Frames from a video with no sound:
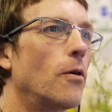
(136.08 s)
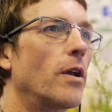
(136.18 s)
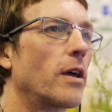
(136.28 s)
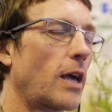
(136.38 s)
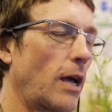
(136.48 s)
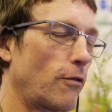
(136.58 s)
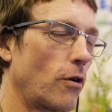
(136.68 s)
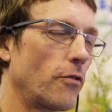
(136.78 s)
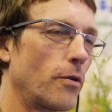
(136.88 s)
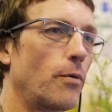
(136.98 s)
when it
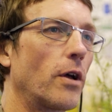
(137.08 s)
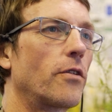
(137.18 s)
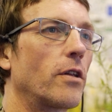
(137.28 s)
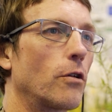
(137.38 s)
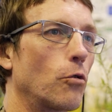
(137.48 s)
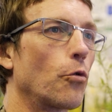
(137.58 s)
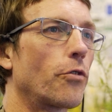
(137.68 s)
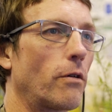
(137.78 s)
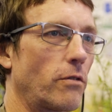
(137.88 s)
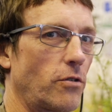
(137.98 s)
got to Britain, and
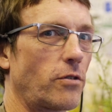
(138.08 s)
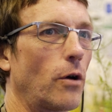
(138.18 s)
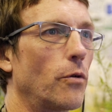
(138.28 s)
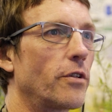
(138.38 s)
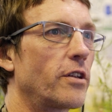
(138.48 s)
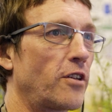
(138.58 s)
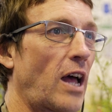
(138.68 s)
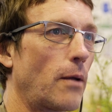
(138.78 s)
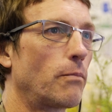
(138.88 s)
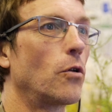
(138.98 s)
also to show that it
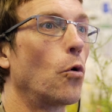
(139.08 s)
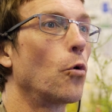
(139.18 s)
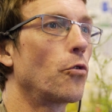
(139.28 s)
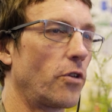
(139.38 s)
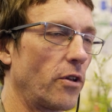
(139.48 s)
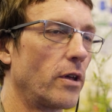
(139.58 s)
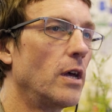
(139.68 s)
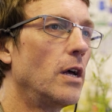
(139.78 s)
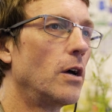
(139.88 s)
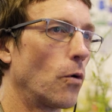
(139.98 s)
had been altered,
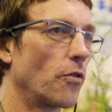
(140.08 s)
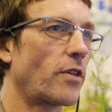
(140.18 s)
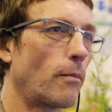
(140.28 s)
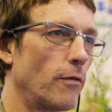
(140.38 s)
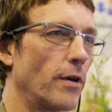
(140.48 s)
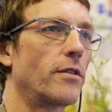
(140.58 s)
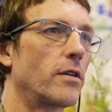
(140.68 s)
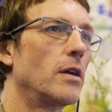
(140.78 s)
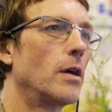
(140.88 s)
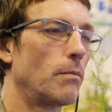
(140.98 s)
or some of
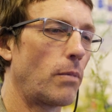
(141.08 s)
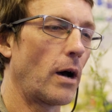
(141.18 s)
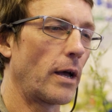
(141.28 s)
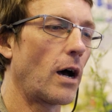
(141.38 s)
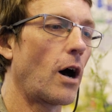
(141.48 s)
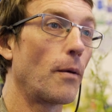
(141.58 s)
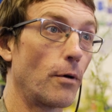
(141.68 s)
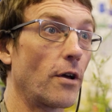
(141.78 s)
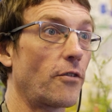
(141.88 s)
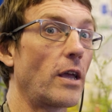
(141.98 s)
it, by
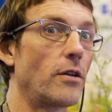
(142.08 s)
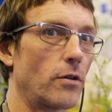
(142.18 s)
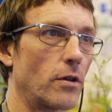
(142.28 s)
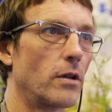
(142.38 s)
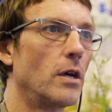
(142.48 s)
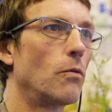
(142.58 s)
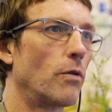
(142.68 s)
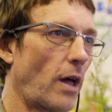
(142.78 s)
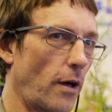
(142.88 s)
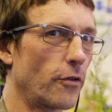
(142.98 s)
hybridisation
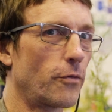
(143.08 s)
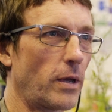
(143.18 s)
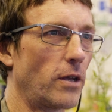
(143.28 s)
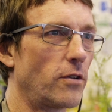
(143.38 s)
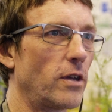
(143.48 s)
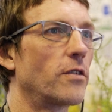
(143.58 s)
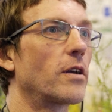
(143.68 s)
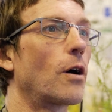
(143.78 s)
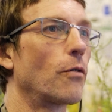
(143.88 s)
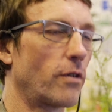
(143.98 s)
with other species
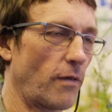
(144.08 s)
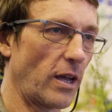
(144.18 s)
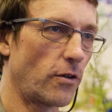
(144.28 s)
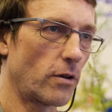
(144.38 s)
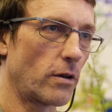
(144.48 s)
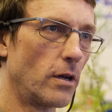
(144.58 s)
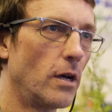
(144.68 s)
in cultivation.